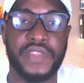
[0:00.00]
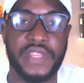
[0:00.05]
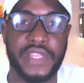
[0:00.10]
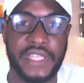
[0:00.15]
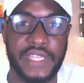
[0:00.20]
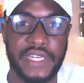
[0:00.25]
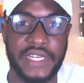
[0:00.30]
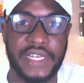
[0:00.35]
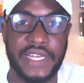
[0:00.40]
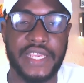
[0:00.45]

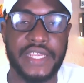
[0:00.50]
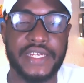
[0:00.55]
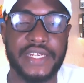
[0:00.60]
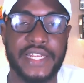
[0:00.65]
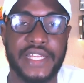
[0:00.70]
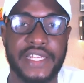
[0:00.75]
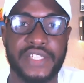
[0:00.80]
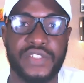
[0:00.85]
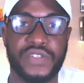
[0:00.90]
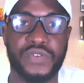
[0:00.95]
thing like
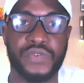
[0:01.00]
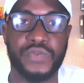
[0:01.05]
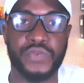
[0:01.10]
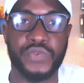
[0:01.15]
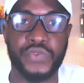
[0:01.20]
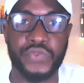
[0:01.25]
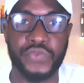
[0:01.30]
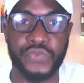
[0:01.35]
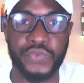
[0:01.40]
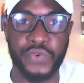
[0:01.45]
that to
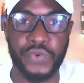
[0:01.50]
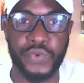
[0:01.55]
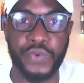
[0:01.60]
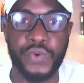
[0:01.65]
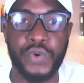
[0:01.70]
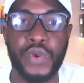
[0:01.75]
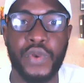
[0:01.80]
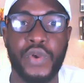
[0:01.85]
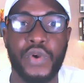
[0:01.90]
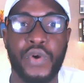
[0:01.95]

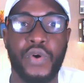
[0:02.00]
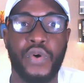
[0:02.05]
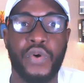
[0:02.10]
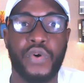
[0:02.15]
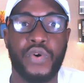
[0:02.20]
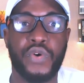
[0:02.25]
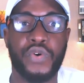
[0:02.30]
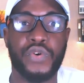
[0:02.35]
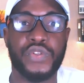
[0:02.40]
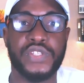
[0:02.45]
grow
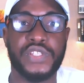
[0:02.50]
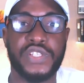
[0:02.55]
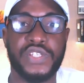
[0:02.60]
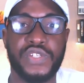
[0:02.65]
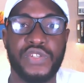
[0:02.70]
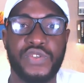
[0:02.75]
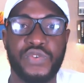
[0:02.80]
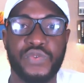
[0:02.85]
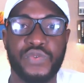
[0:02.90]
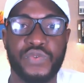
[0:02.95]
or
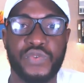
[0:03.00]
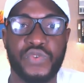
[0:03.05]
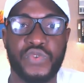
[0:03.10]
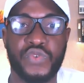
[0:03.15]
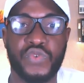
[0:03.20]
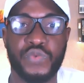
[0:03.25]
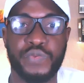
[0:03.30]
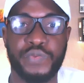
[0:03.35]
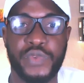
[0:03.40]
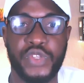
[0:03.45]
continue
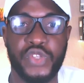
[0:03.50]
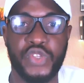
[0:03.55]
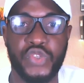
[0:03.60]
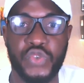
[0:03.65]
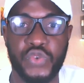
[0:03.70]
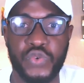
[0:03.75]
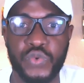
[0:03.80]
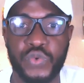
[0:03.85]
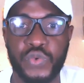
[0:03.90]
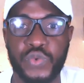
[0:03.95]
to be
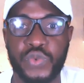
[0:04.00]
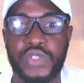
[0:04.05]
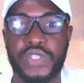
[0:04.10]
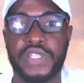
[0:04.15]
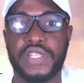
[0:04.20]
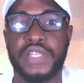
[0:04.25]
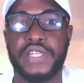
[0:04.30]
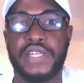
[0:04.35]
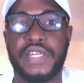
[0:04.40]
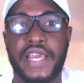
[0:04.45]
used,